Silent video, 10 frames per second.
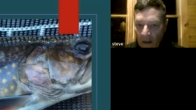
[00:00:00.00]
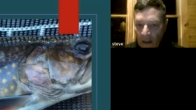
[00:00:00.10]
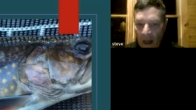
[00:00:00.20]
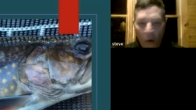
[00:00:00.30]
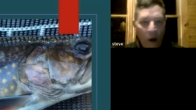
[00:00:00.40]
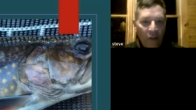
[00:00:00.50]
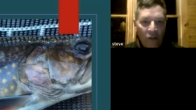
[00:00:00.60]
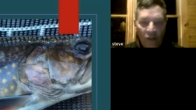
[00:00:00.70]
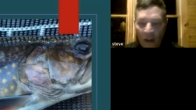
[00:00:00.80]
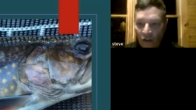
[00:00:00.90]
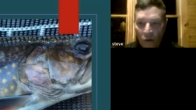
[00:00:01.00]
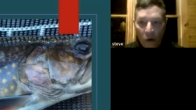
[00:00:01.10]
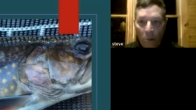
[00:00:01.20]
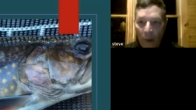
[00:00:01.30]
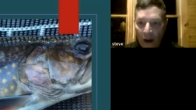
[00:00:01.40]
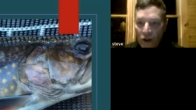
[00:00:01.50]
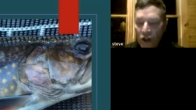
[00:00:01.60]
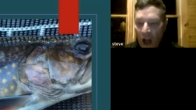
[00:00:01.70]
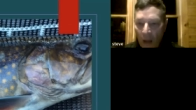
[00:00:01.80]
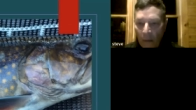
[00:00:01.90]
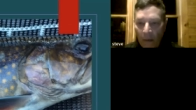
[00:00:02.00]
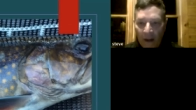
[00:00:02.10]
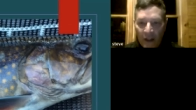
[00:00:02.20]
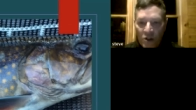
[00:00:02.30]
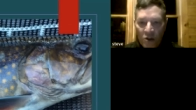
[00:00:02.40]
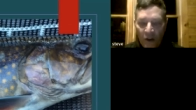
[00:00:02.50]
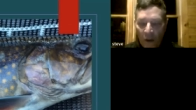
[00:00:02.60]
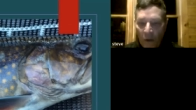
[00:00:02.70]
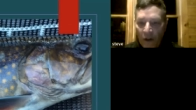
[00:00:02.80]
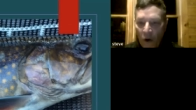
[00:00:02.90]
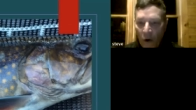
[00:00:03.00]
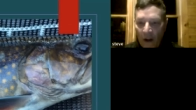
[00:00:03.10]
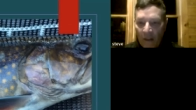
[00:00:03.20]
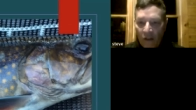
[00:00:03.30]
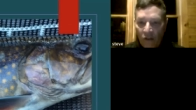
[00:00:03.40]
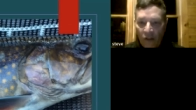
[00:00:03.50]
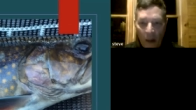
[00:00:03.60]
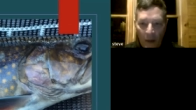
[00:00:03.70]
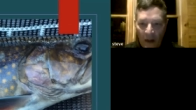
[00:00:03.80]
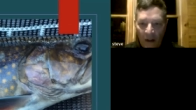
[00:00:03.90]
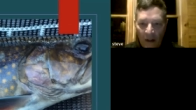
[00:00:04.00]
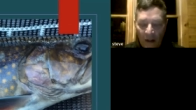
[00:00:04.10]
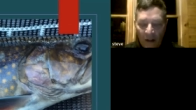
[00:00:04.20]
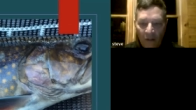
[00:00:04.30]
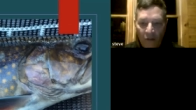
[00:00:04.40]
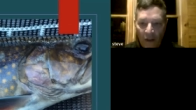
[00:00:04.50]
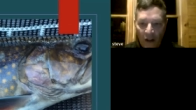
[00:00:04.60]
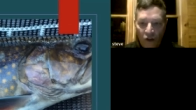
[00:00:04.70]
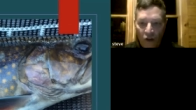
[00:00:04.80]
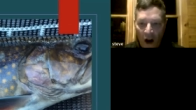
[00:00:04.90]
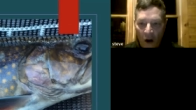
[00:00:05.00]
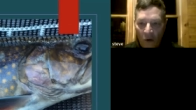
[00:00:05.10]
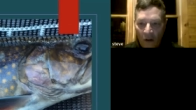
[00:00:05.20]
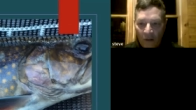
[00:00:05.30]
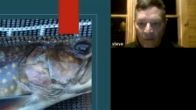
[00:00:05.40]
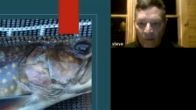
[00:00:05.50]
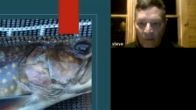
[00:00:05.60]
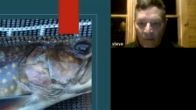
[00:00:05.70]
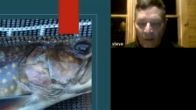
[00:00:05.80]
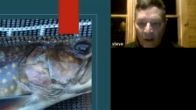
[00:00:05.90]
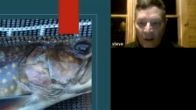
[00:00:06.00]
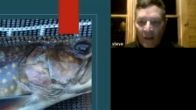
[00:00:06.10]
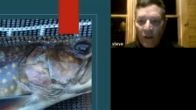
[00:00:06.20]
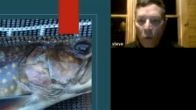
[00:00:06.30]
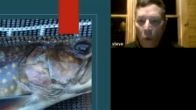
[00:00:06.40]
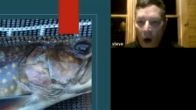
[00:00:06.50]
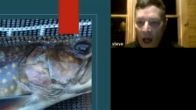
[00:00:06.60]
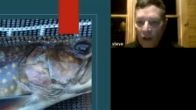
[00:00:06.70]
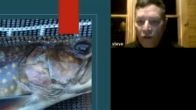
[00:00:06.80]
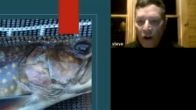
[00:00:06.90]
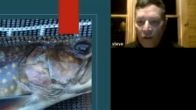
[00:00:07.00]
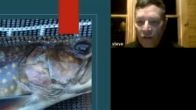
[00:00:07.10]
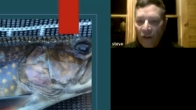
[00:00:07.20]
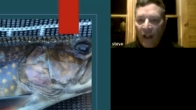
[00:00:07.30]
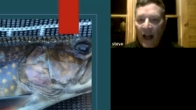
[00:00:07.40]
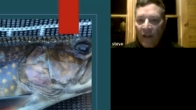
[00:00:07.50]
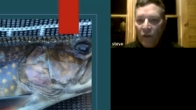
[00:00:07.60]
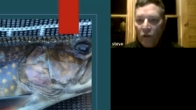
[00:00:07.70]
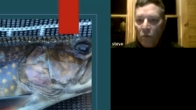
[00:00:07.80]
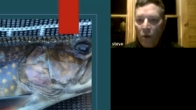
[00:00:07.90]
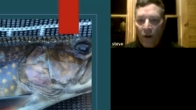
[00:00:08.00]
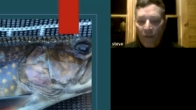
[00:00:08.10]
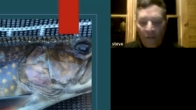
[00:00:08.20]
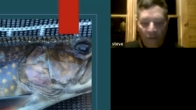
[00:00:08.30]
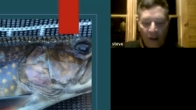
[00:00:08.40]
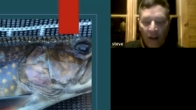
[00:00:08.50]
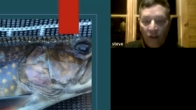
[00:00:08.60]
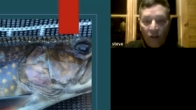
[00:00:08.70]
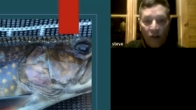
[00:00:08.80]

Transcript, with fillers: Now, while the state's doing a better job at making sure that we don't get the stubby fin trout, the wild trout still have those perfect fins.